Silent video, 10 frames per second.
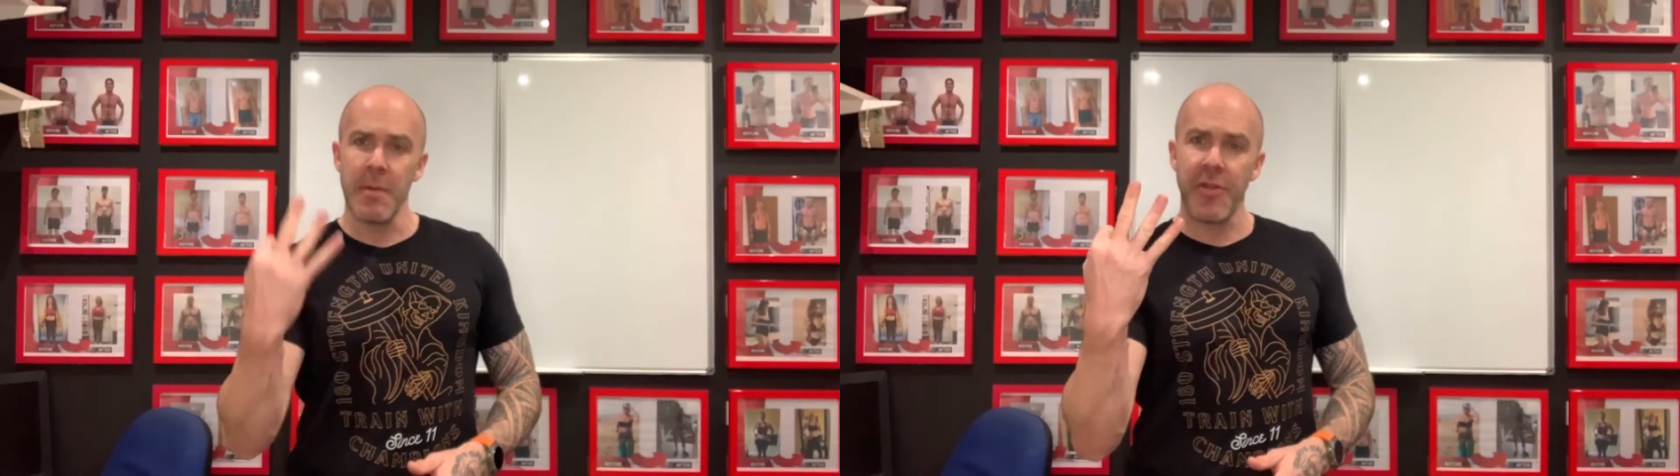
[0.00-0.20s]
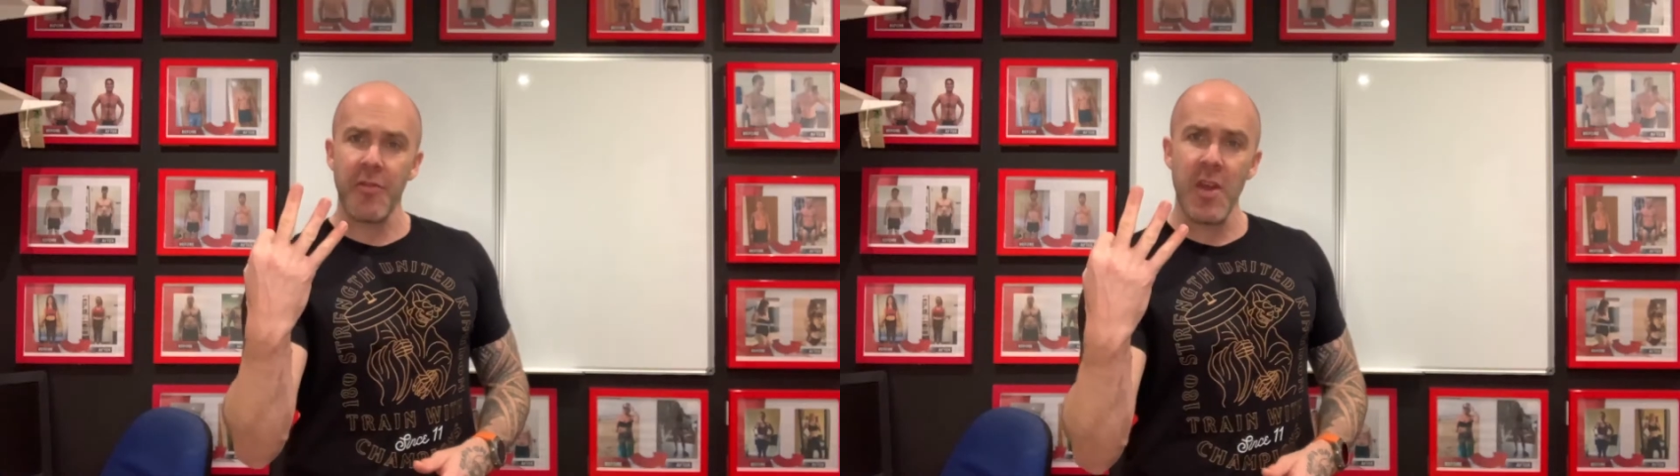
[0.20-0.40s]

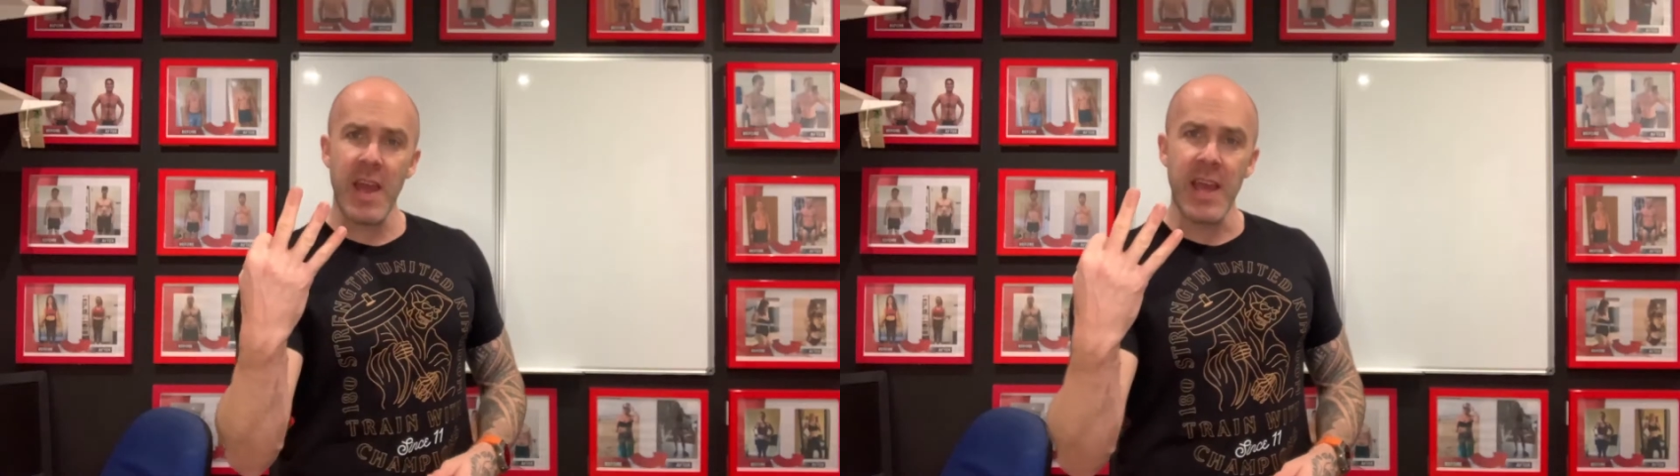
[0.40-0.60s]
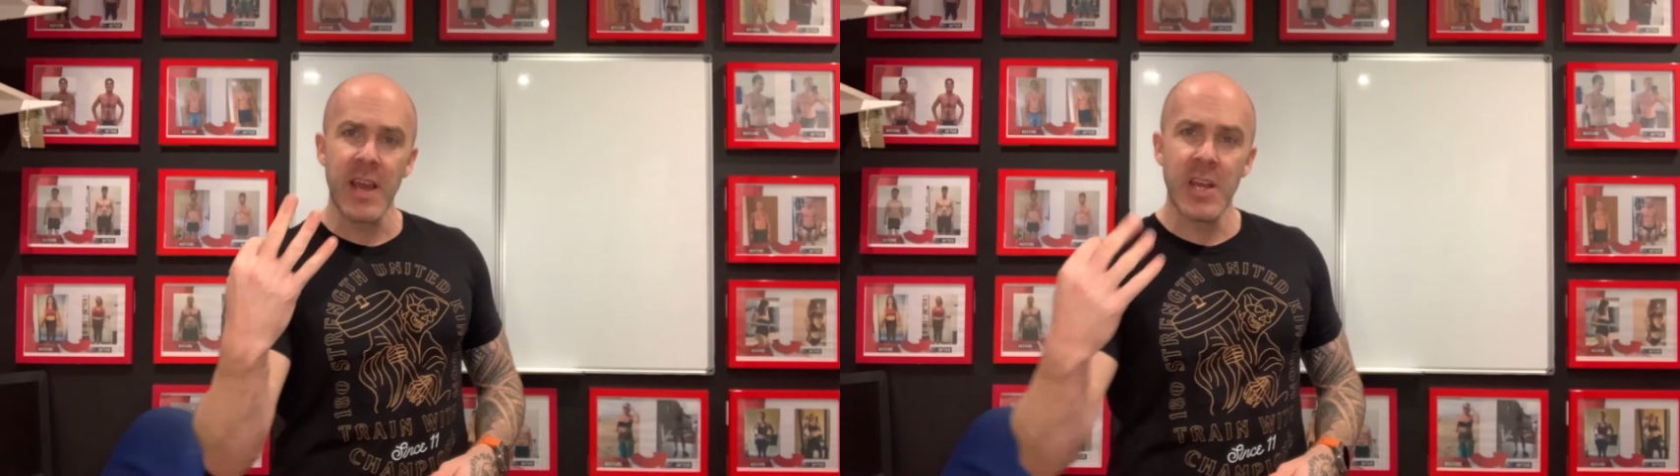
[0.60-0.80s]

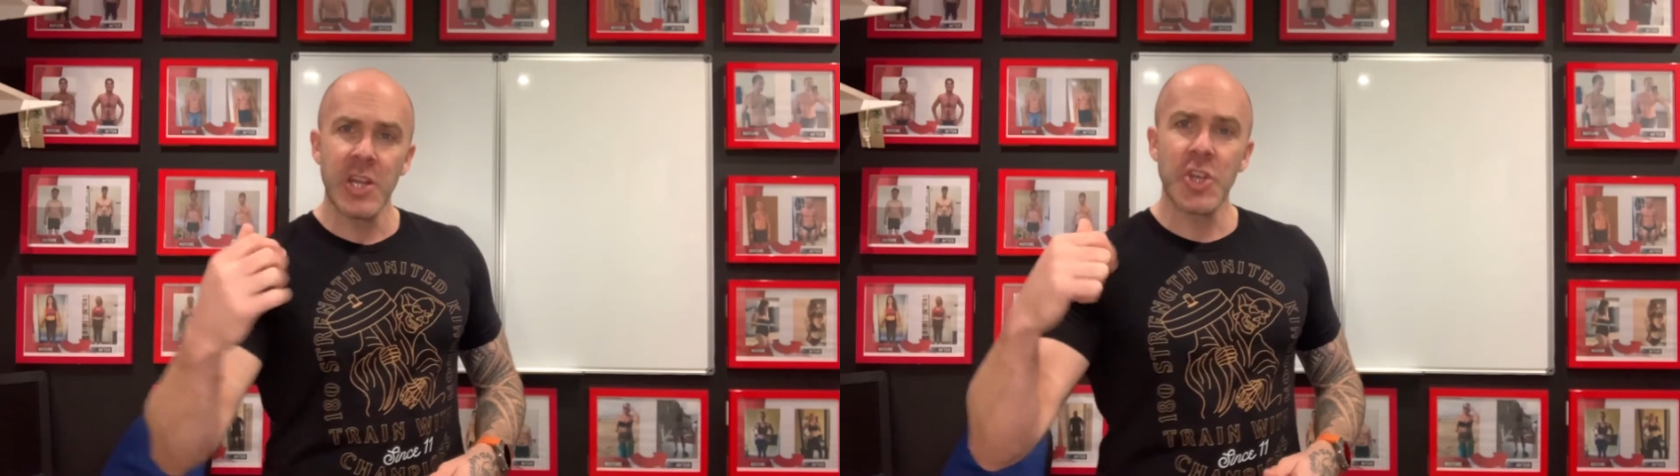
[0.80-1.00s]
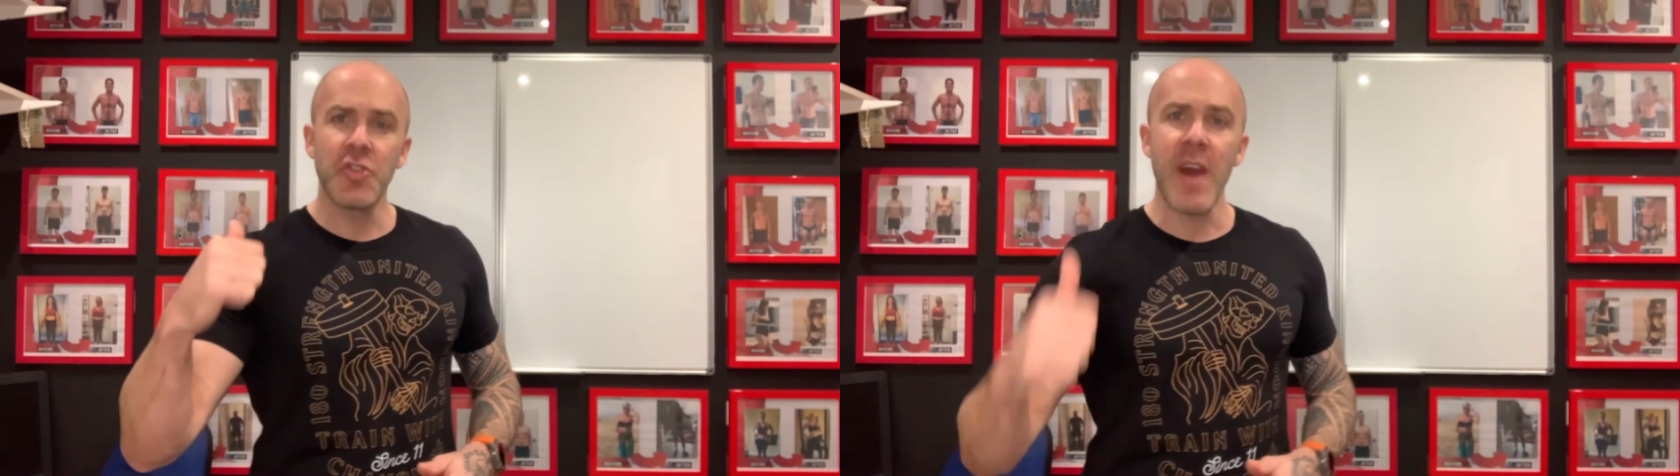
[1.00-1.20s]
three,
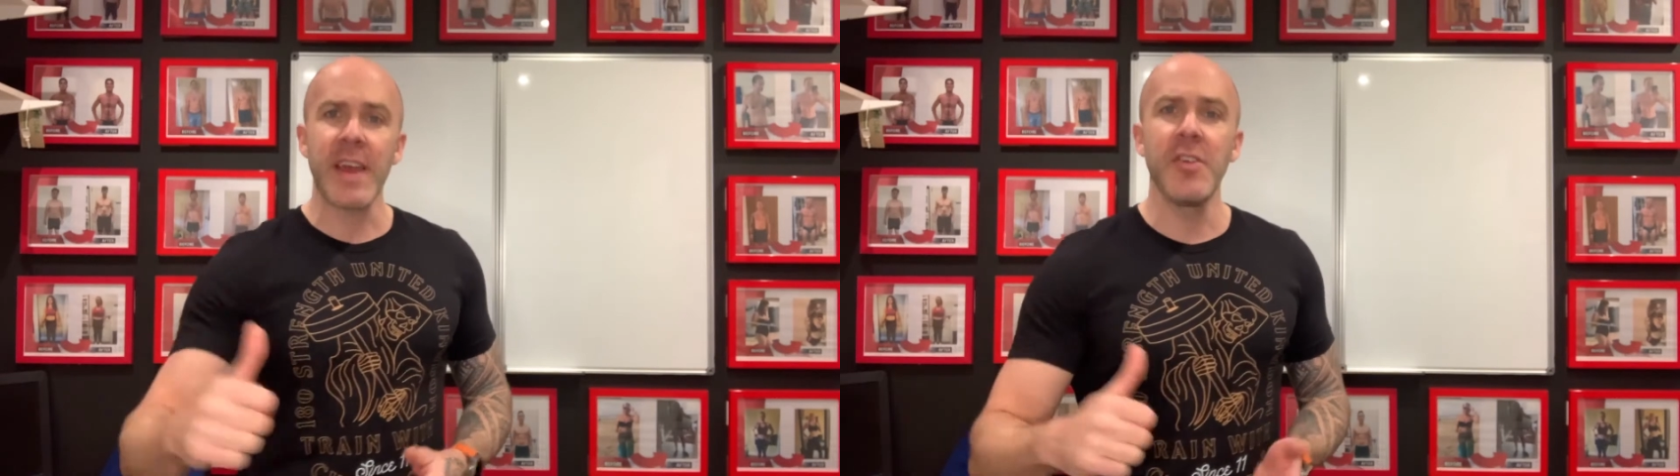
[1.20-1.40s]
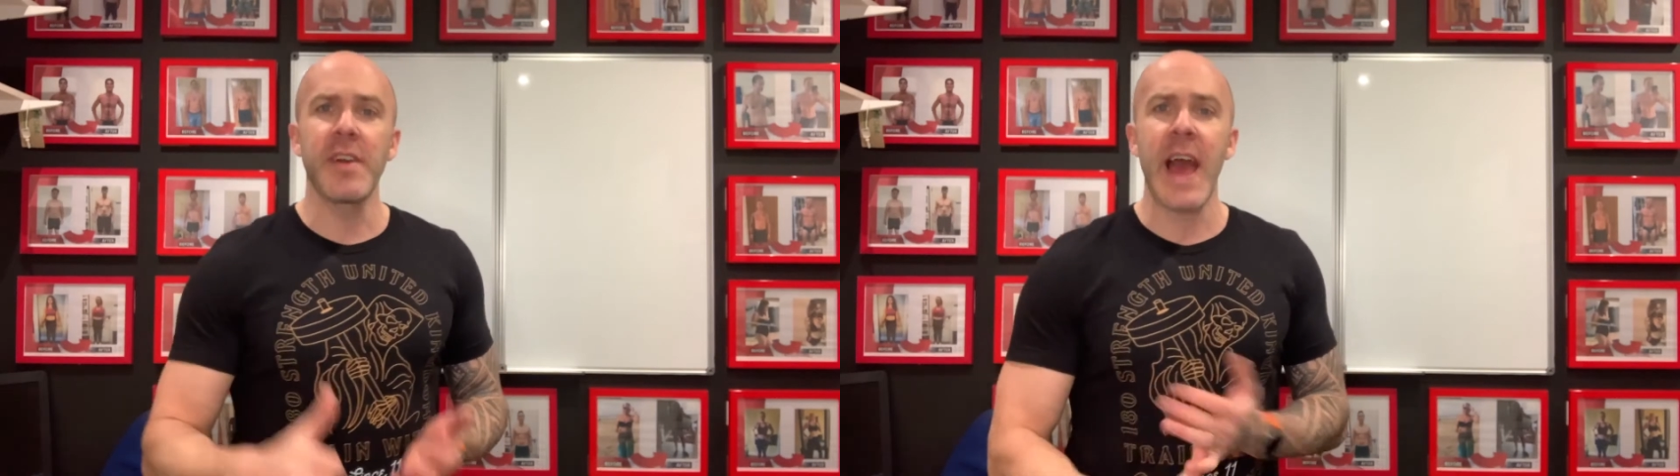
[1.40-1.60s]
track
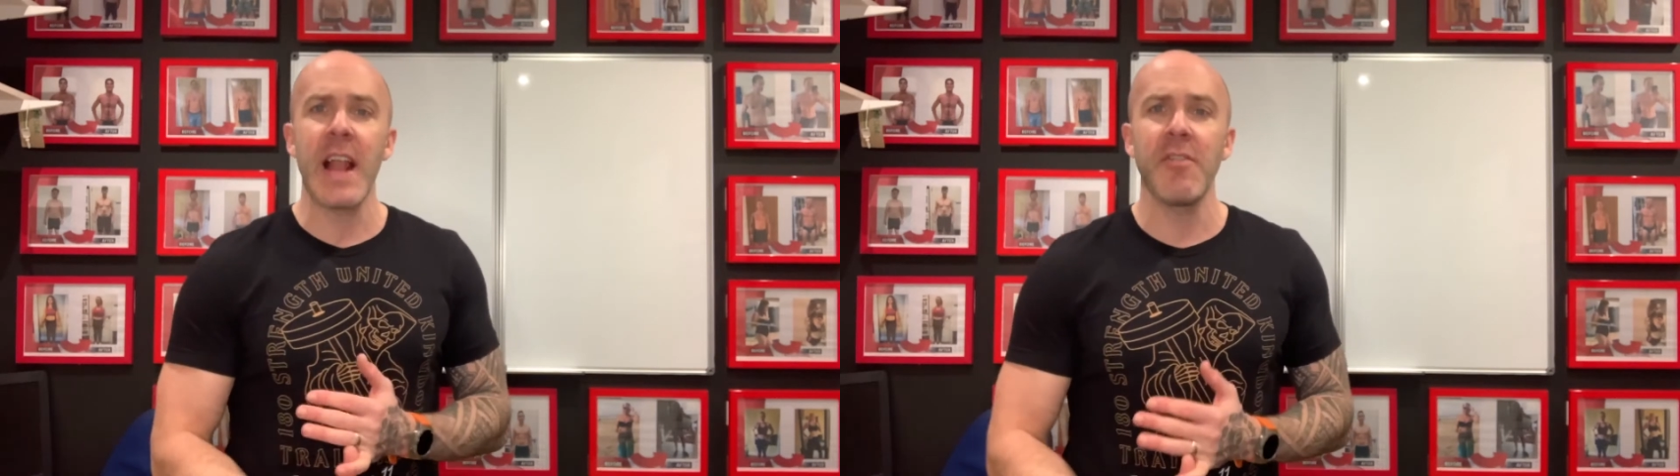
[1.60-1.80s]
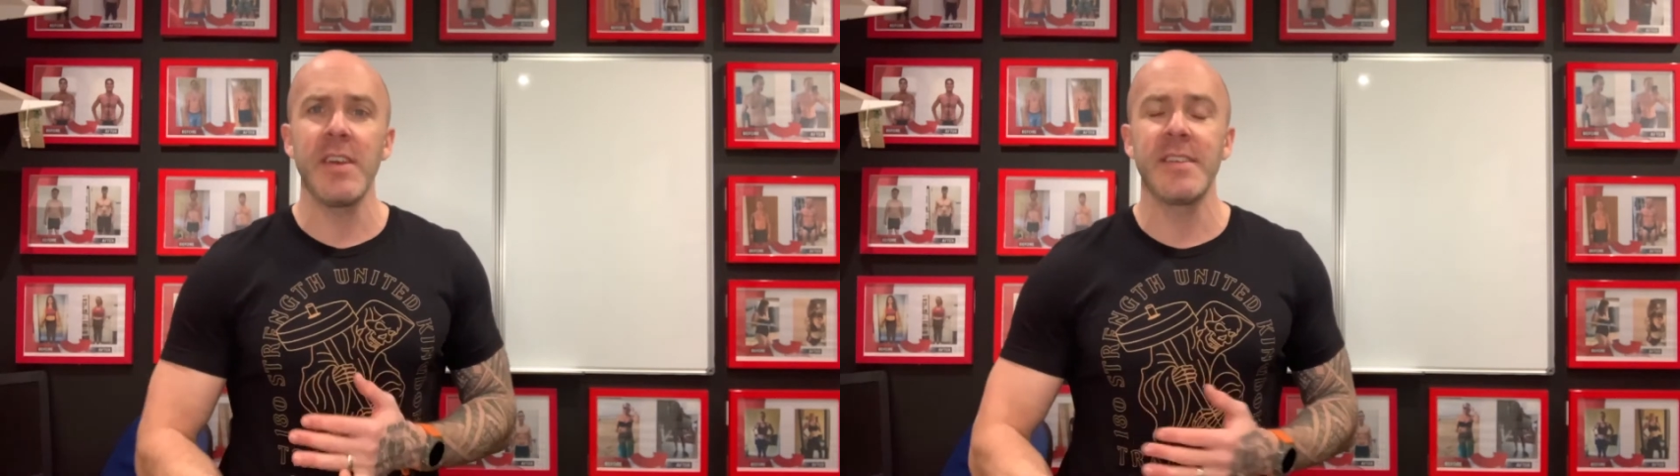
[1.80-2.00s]
your
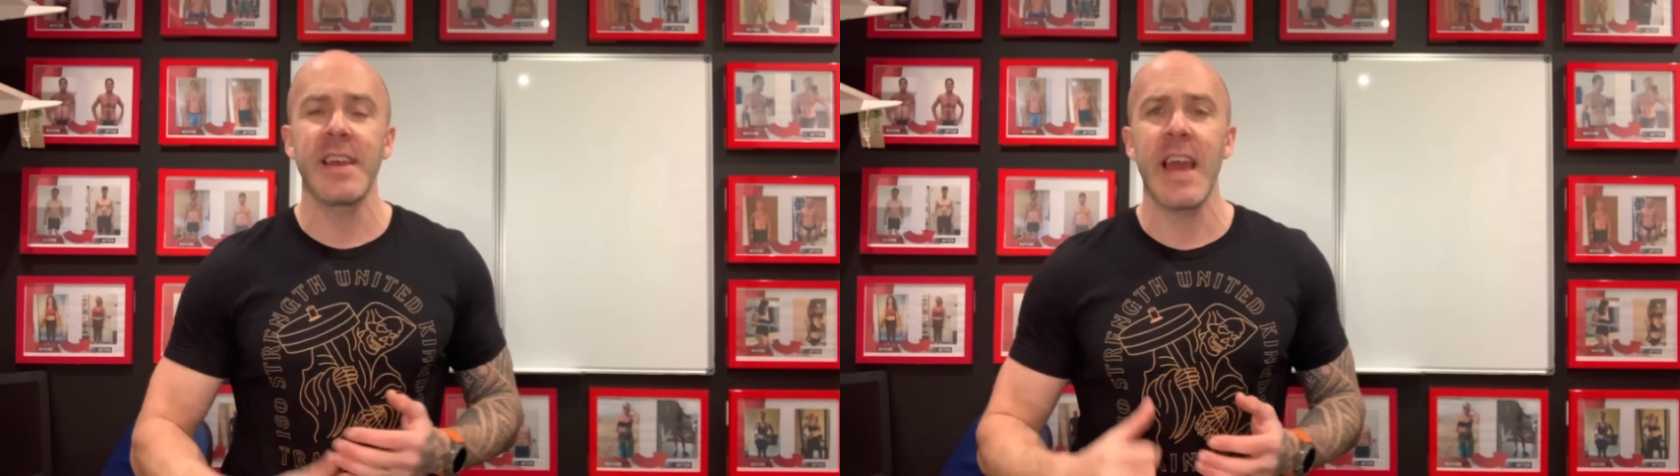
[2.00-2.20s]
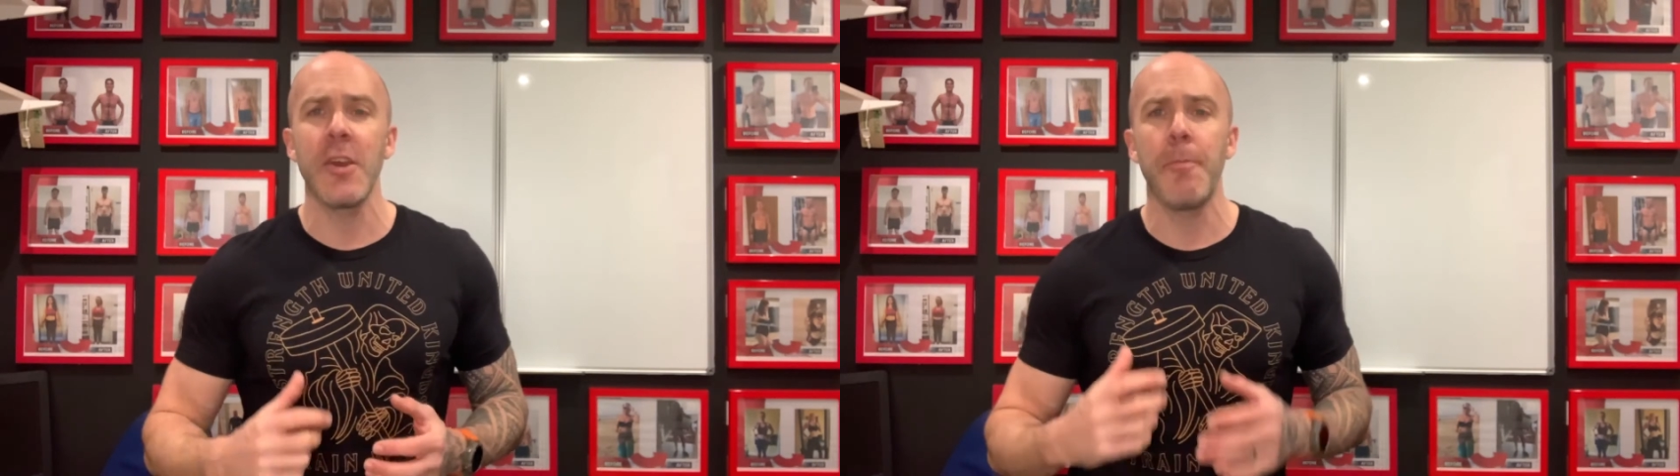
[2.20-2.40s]
calories and get your